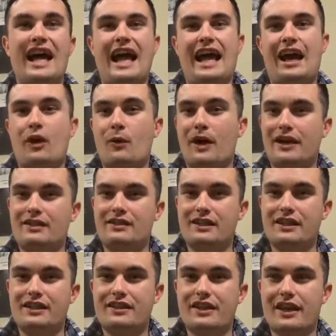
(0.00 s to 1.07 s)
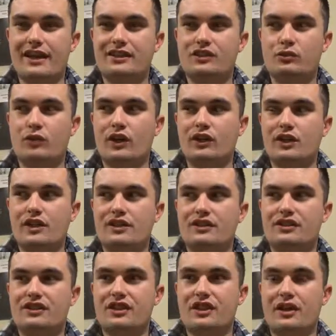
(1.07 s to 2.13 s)
how I did, as well
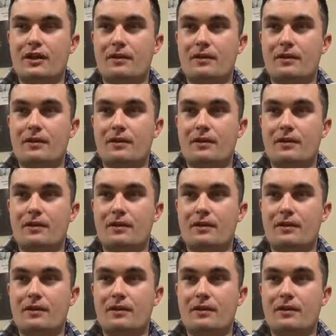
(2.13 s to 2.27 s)
as